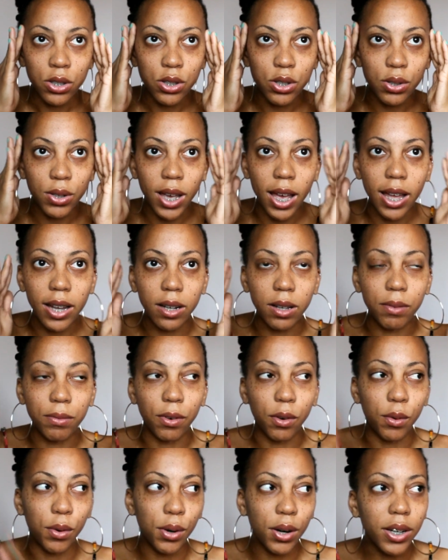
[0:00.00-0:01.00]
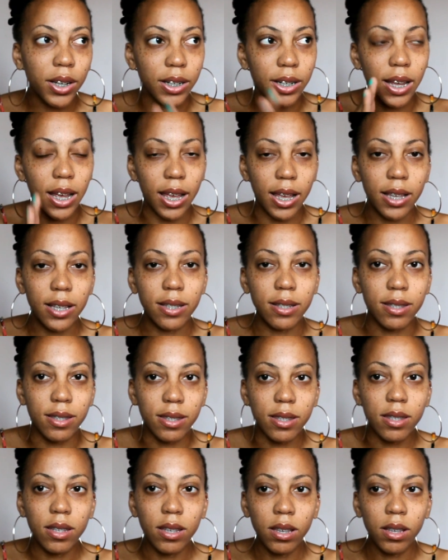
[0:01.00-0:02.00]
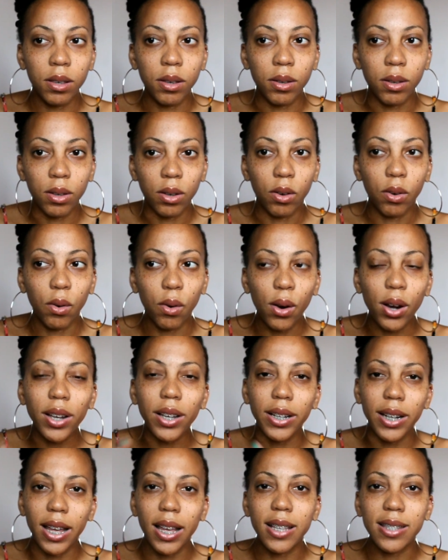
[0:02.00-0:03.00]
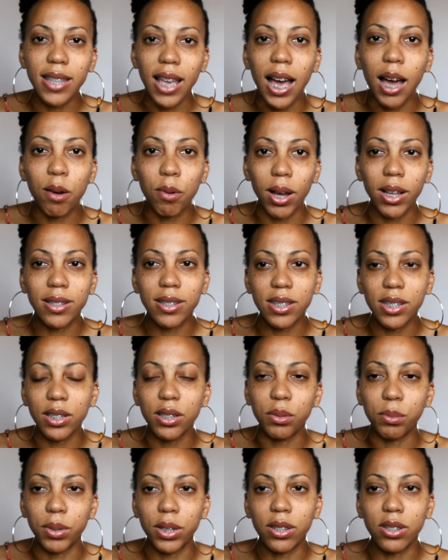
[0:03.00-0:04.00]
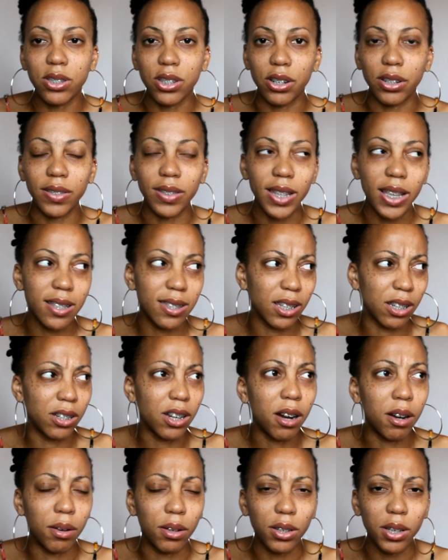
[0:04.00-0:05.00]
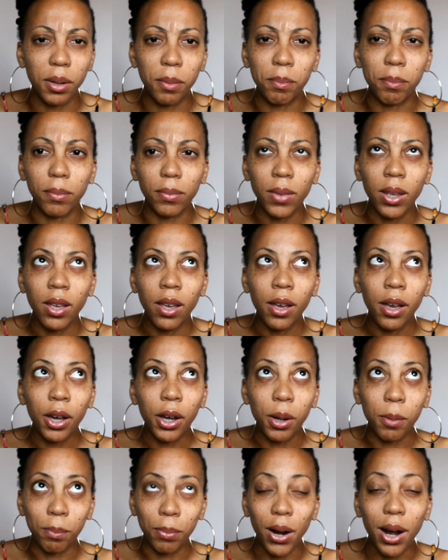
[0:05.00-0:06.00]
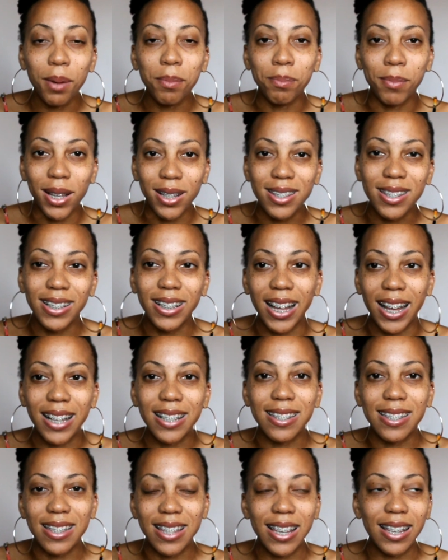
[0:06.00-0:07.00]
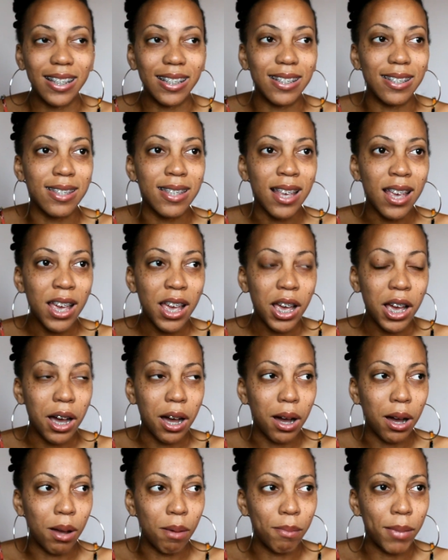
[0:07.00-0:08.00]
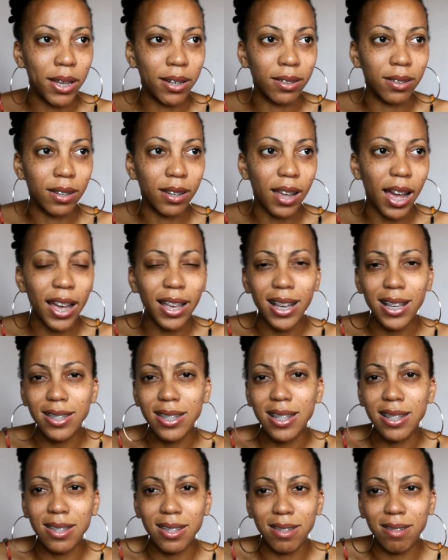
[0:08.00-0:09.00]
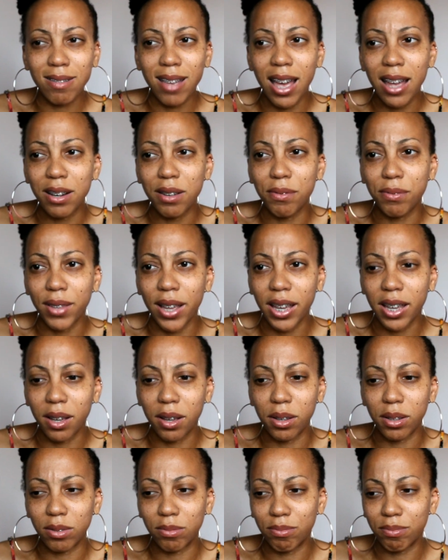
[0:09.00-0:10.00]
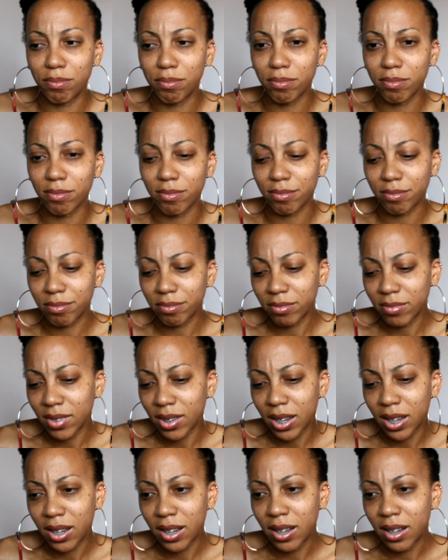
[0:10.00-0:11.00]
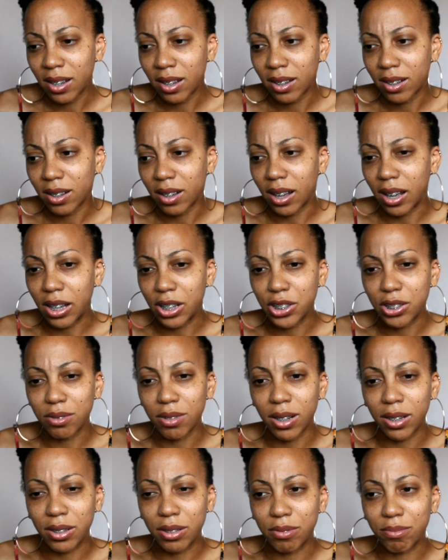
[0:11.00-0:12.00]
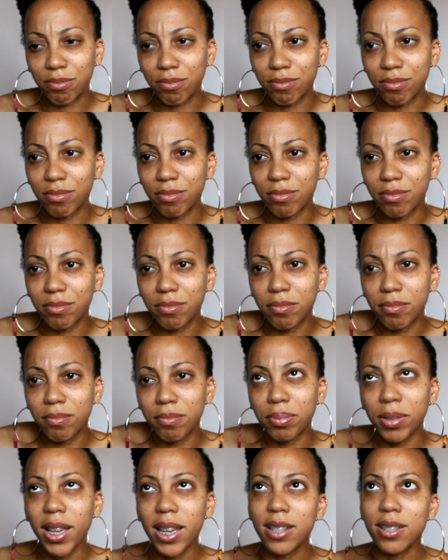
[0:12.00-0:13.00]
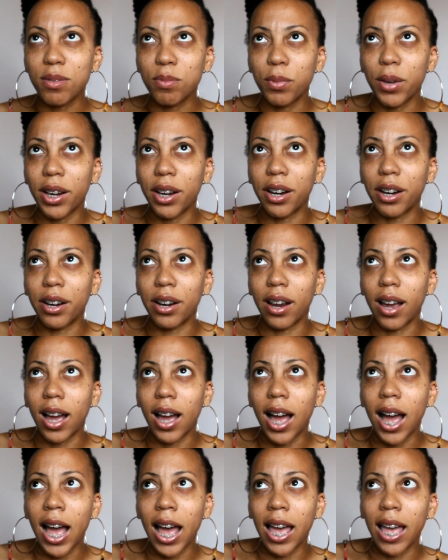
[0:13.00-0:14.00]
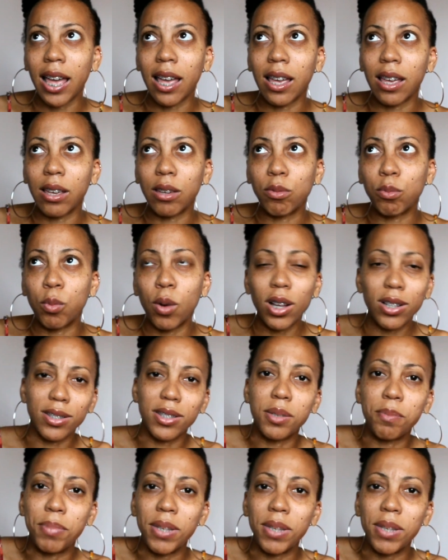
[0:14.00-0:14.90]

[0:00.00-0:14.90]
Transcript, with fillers: to kind of organize organize how I deal with certain things and compartmentalize things um, and I guess it's kind of like a, a, a place where I want to